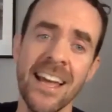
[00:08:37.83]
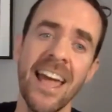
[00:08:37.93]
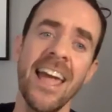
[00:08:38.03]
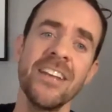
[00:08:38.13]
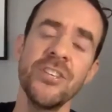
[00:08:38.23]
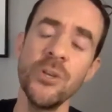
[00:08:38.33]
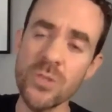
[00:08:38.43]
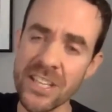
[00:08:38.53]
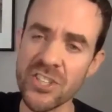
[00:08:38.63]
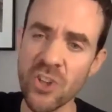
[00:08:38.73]
and
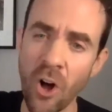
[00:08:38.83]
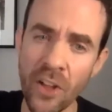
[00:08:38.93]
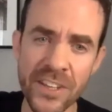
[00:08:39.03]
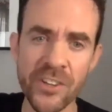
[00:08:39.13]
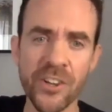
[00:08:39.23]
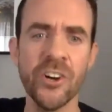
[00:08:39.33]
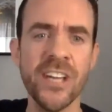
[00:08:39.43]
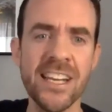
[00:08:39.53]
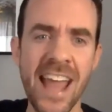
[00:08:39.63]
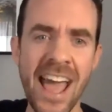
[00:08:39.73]
using salt in your
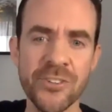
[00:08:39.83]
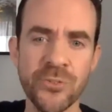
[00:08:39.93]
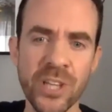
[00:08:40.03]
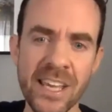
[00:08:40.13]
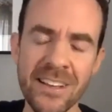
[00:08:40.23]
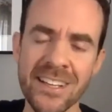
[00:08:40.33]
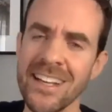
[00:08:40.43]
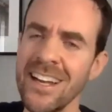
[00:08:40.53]
cooking naturally,